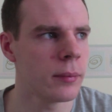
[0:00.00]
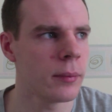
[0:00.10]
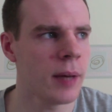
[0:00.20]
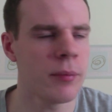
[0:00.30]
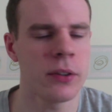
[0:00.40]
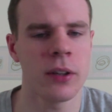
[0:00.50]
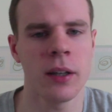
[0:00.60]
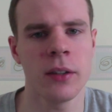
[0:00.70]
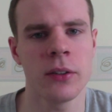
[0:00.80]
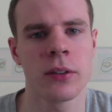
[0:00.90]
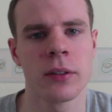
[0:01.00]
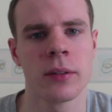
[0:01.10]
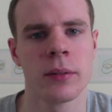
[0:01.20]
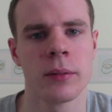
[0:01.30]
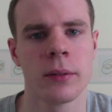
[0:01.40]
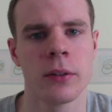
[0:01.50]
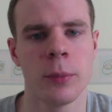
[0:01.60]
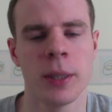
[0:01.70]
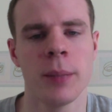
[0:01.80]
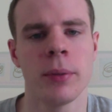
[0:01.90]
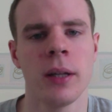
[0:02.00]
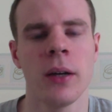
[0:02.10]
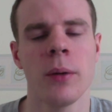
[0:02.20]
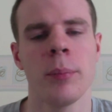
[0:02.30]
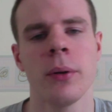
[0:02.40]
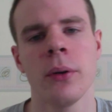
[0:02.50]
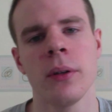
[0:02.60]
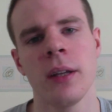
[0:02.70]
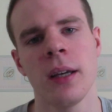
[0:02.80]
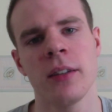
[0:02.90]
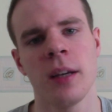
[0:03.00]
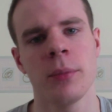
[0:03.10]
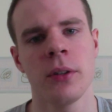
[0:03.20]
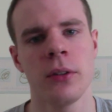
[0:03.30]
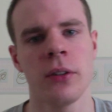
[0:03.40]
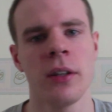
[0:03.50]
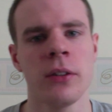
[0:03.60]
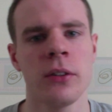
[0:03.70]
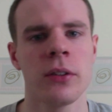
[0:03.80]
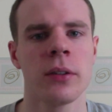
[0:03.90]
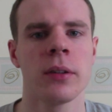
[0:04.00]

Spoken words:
emphasize to people how important acceptance is.